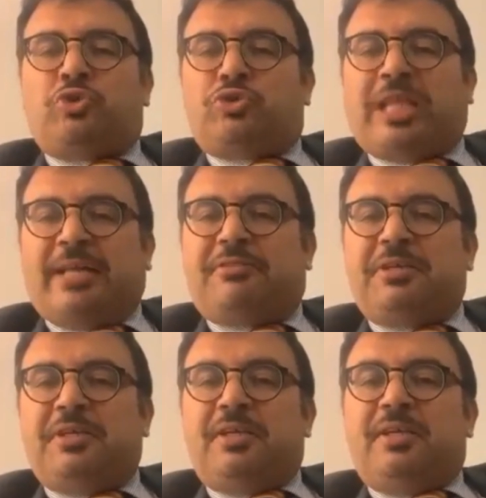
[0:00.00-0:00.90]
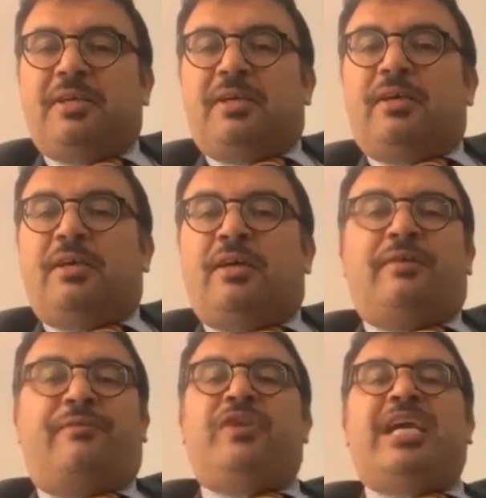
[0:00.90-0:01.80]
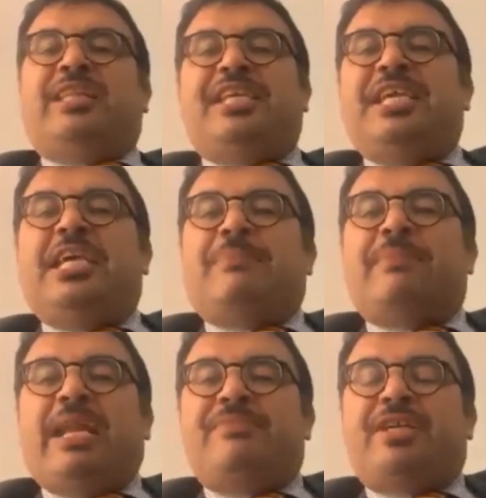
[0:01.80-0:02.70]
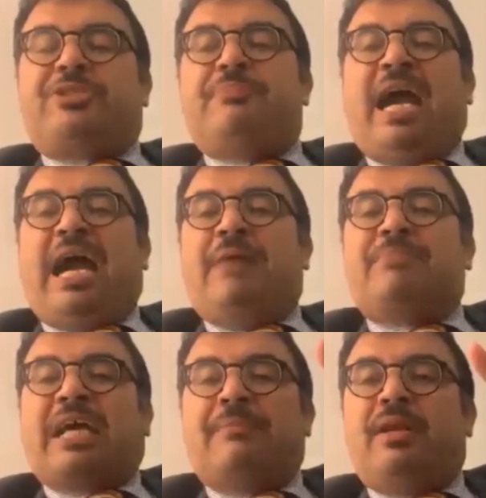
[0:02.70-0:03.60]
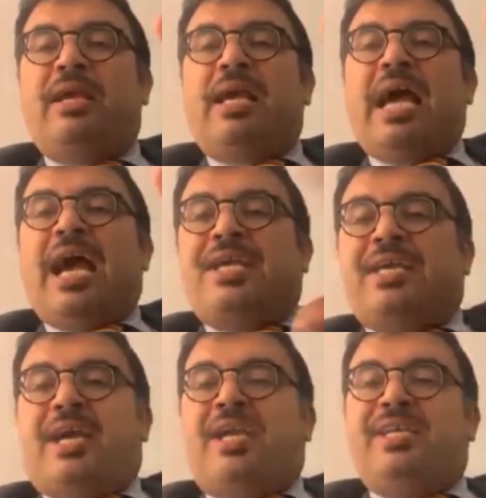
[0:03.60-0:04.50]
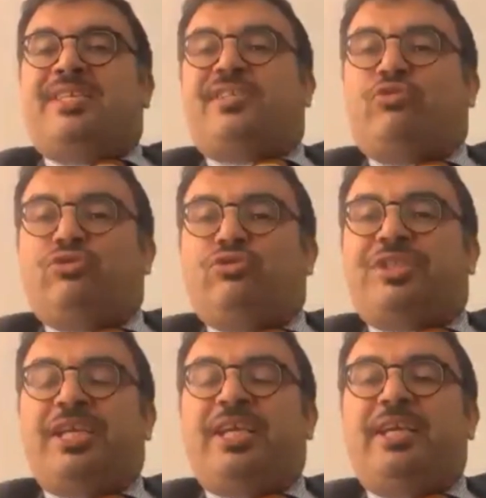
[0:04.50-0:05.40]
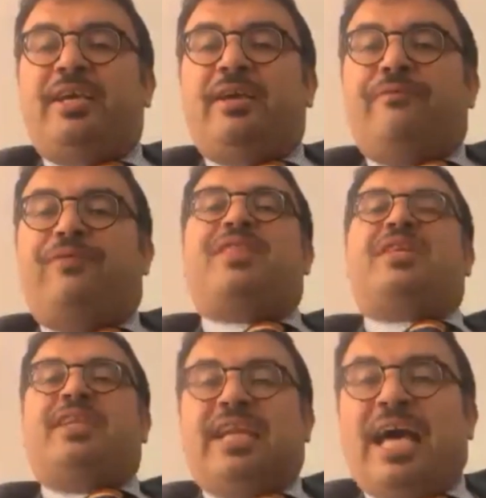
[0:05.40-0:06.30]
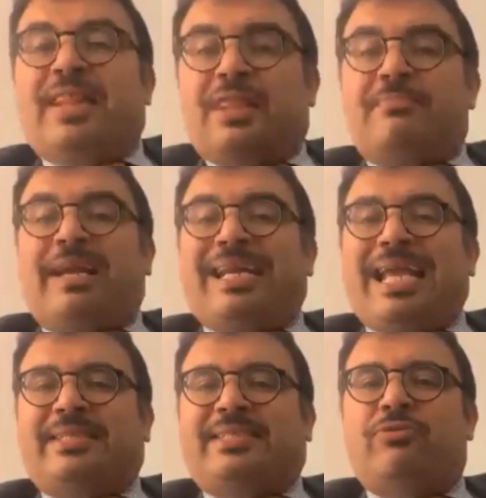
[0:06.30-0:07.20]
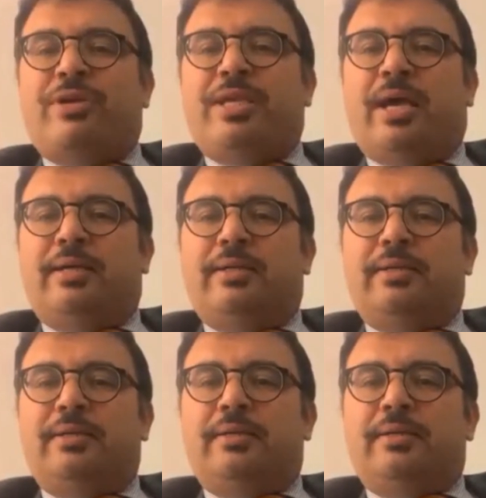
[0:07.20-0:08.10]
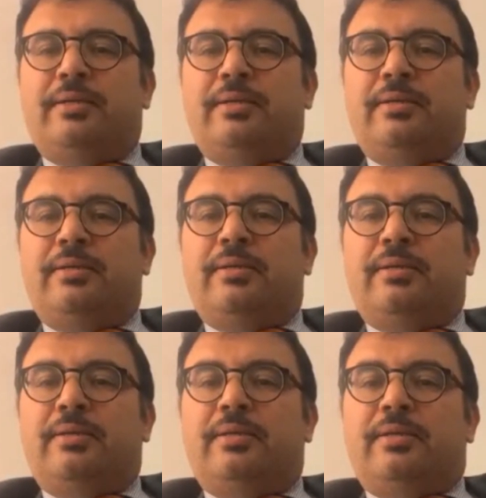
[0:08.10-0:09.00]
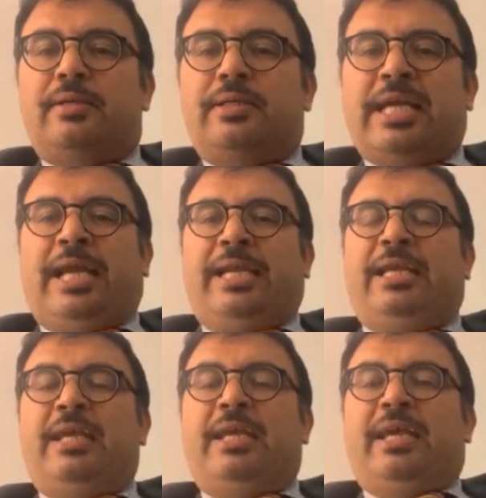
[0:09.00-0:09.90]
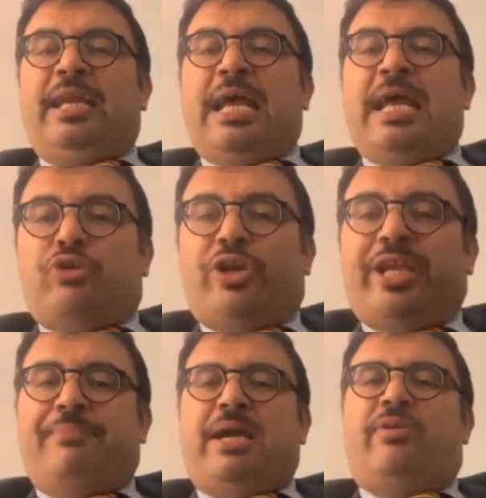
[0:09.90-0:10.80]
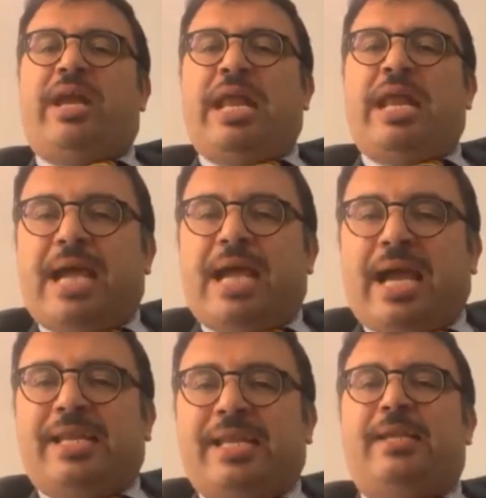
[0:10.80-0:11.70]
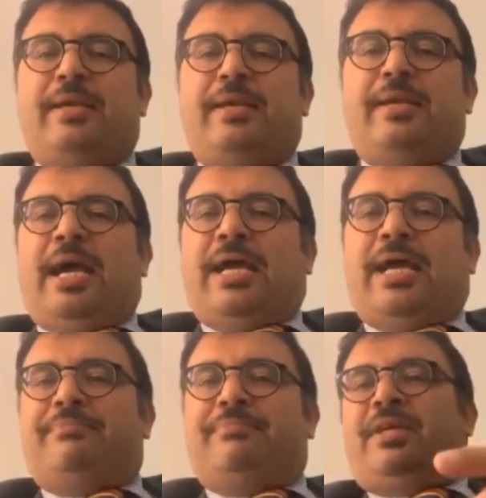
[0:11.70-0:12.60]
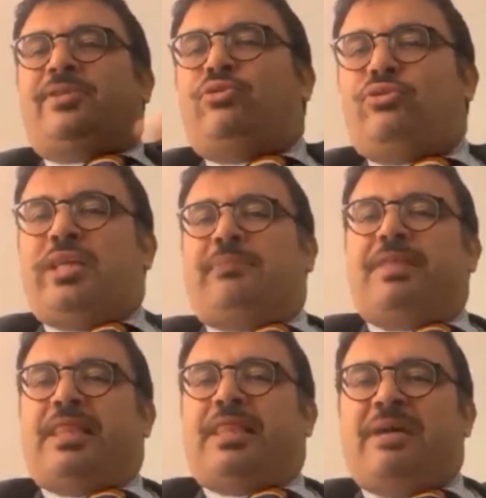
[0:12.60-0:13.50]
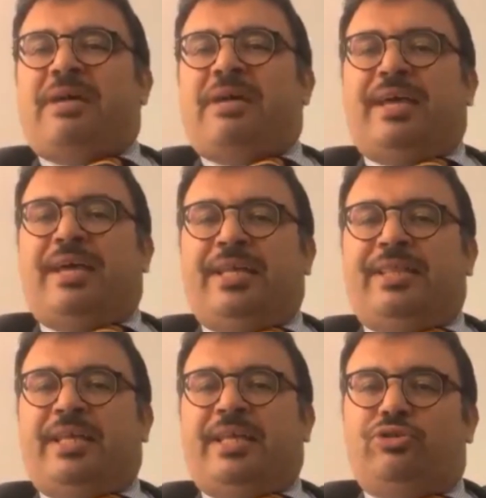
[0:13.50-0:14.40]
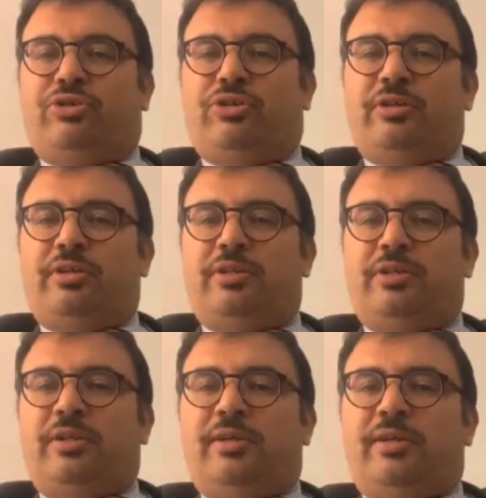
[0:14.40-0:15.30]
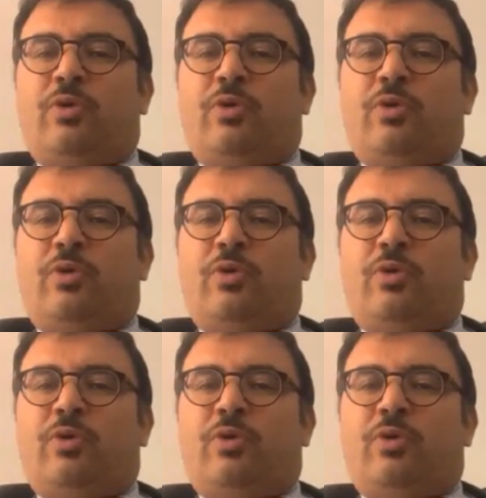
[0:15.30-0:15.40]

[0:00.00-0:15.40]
powers in his hand, as had never been done by any Tunisian president within centralized presidential systems. Neither Bourguiba nor Ben Ali had as many powers as this man.